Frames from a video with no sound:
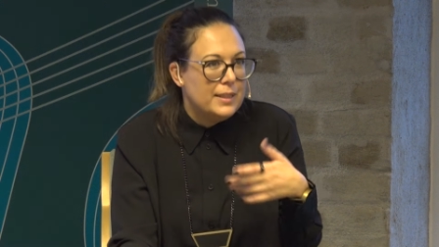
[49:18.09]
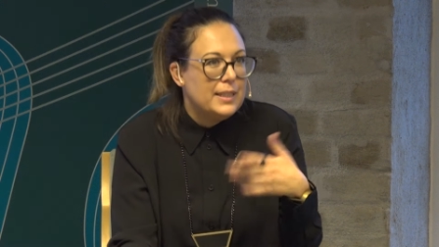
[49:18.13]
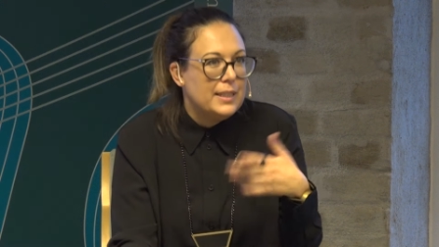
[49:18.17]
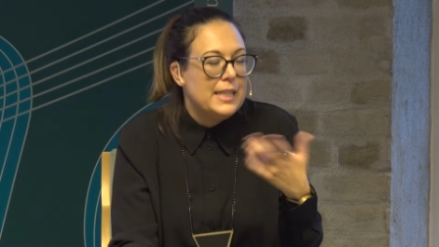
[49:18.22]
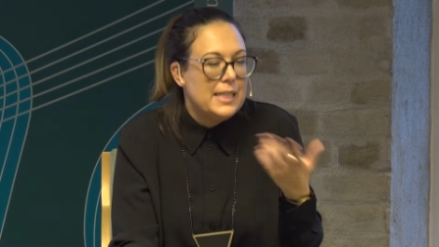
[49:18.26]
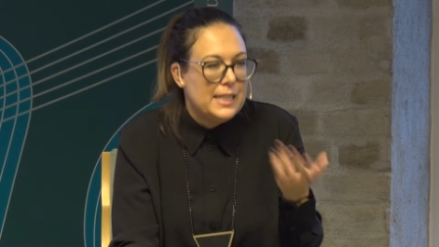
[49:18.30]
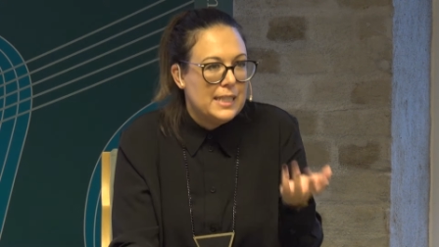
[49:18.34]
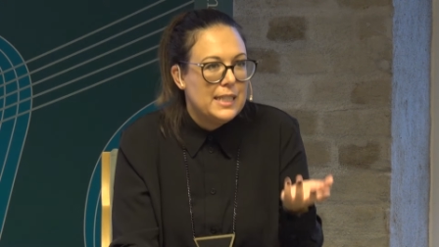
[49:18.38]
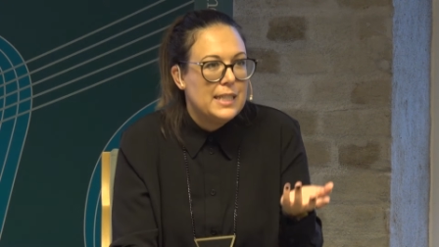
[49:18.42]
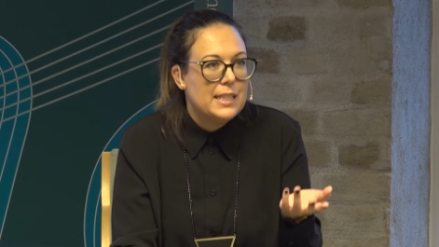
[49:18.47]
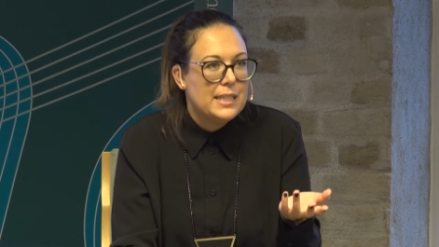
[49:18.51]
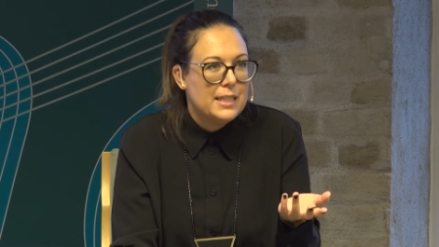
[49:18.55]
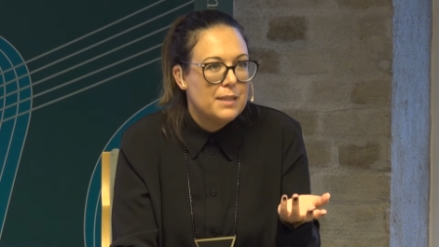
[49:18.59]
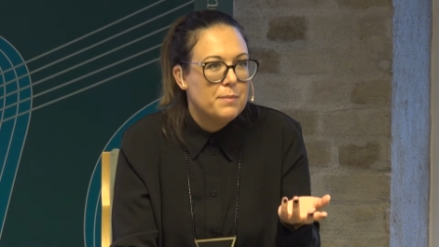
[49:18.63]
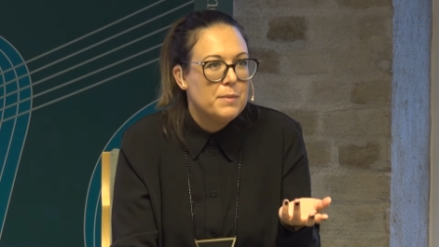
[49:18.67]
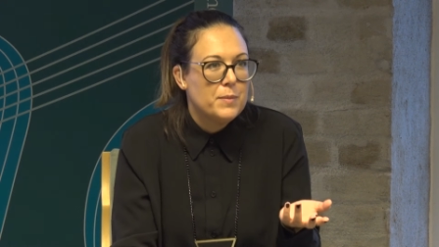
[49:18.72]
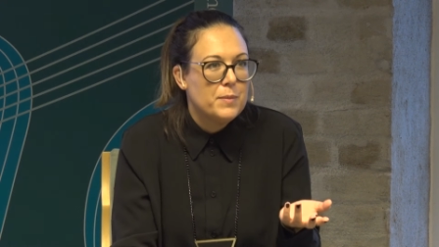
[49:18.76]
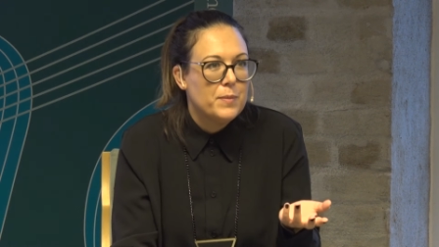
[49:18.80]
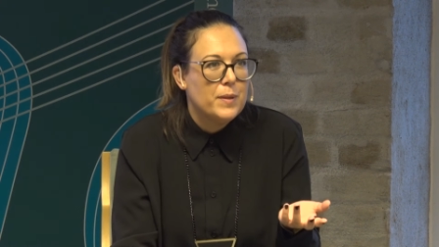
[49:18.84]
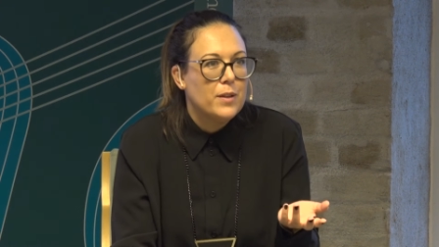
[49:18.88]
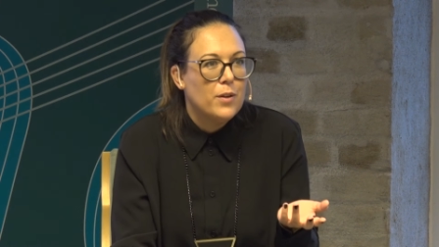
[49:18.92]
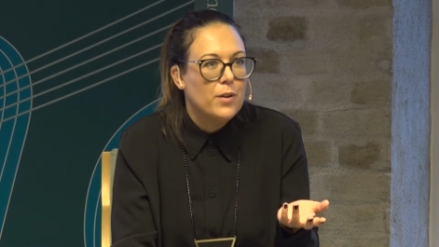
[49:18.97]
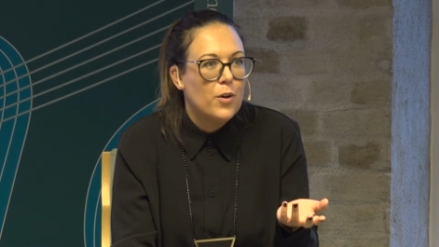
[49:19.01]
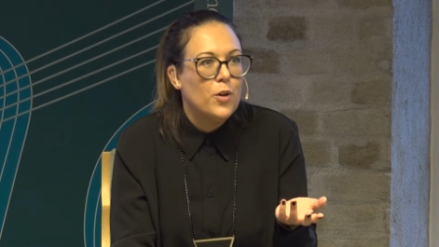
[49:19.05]
these
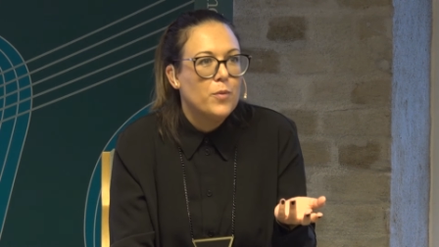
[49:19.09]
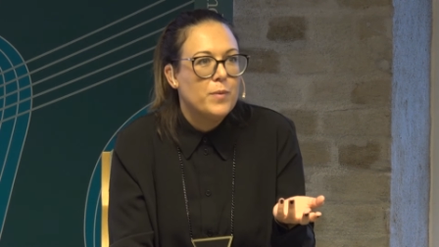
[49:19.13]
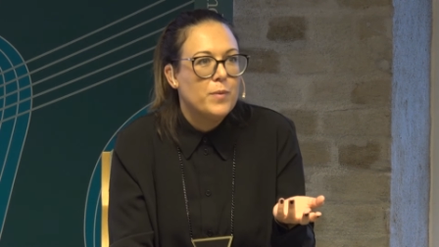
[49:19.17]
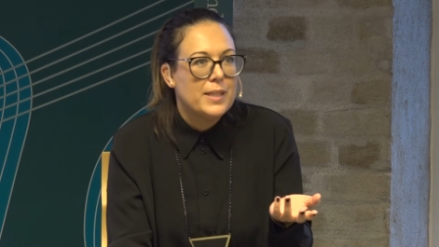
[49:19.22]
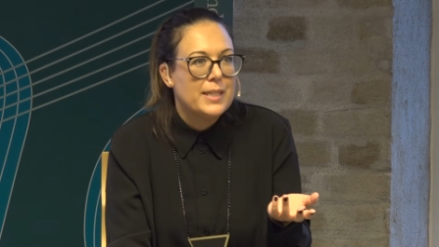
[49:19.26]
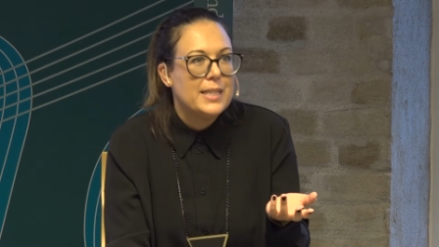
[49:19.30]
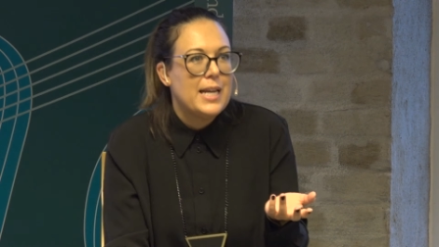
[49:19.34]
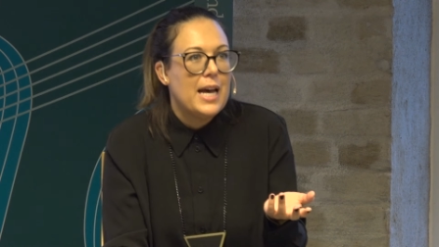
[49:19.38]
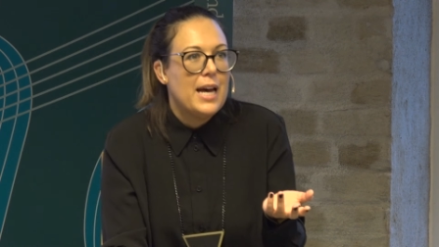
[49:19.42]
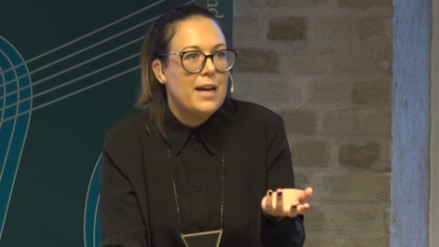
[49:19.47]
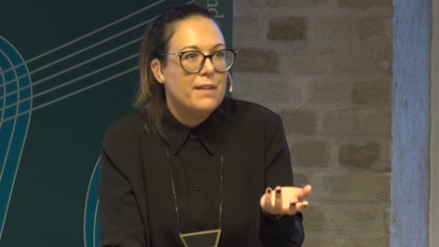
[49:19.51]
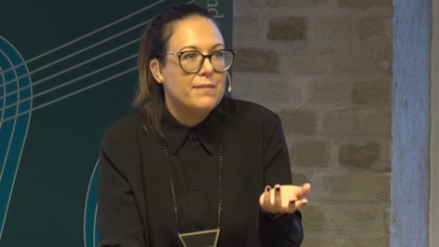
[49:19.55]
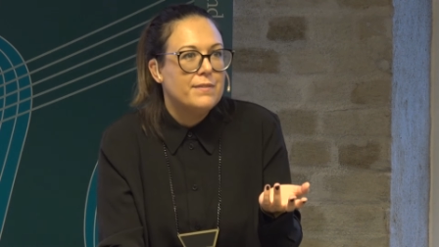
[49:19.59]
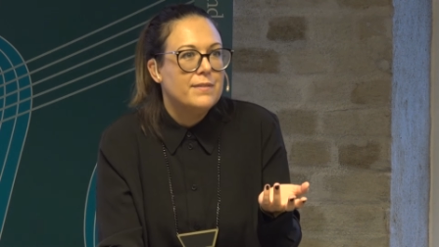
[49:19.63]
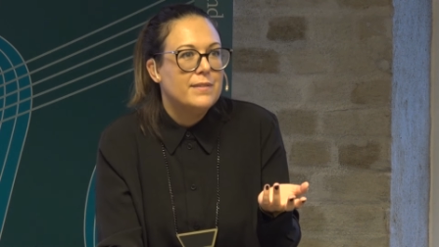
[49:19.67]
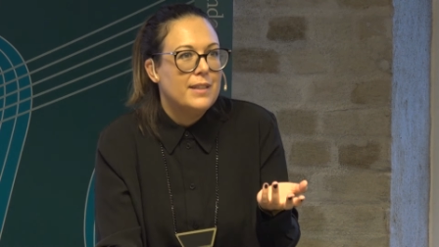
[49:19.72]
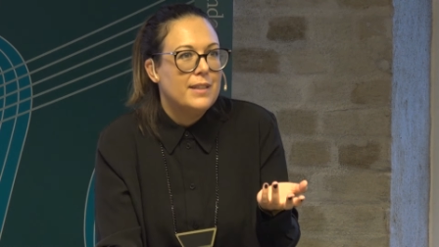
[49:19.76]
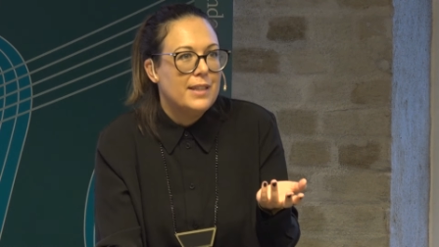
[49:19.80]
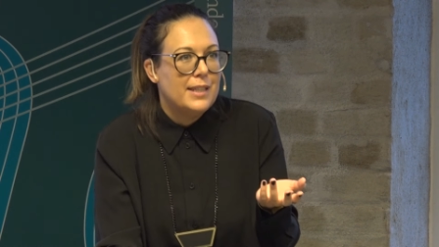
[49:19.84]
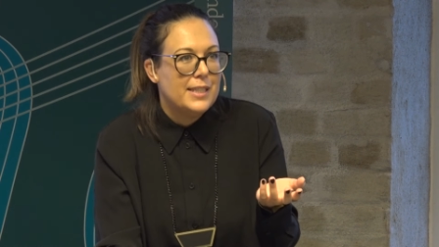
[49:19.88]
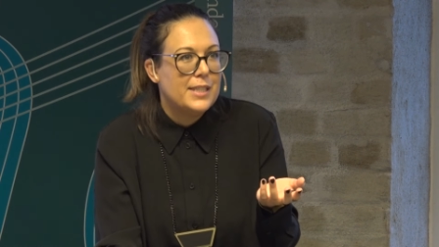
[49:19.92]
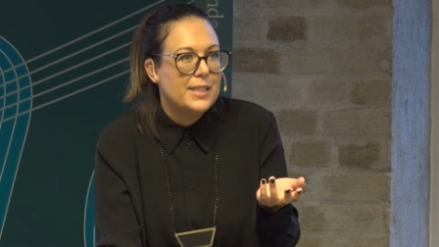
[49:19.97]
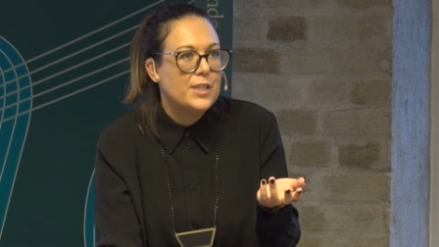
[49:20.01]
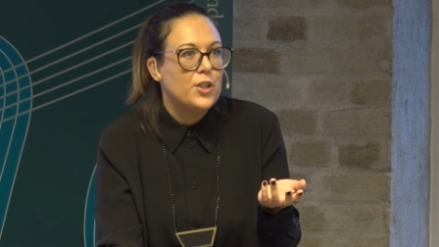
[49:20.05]
systems will always have
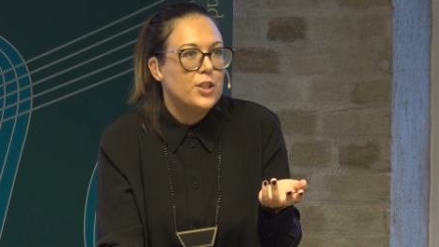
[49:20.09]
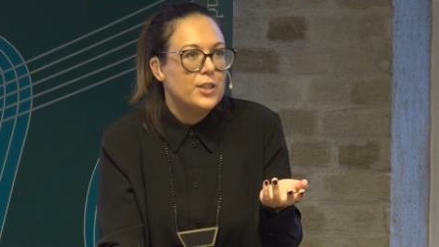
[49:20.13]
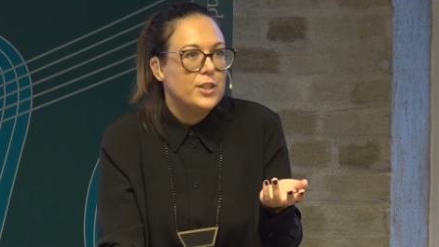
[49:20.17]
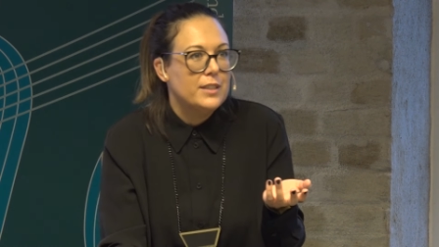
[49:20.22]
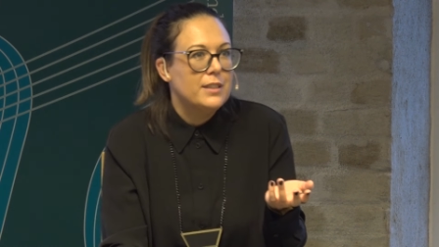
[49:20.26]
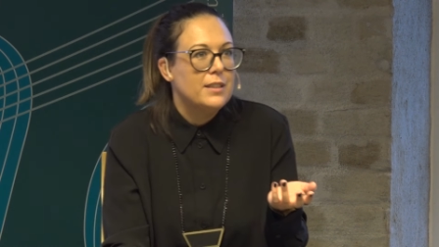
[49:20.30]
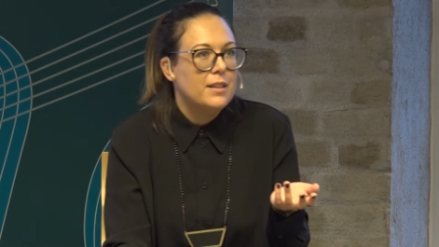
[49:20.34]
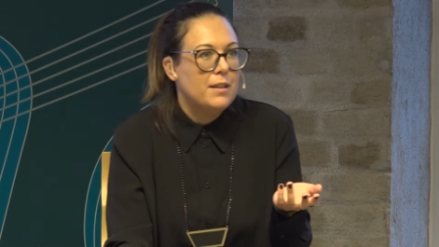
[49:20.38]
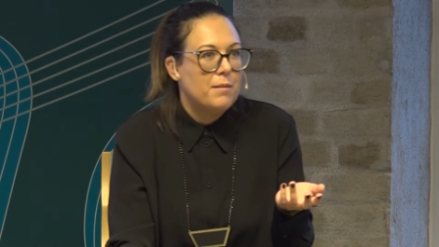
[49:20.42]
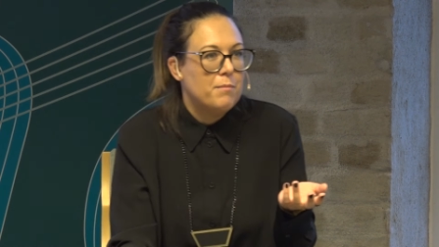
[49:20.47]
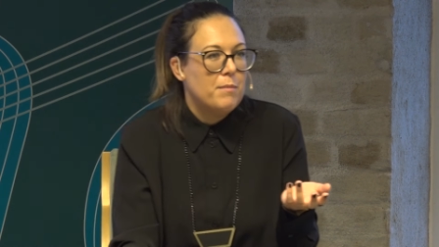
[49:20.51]
a certain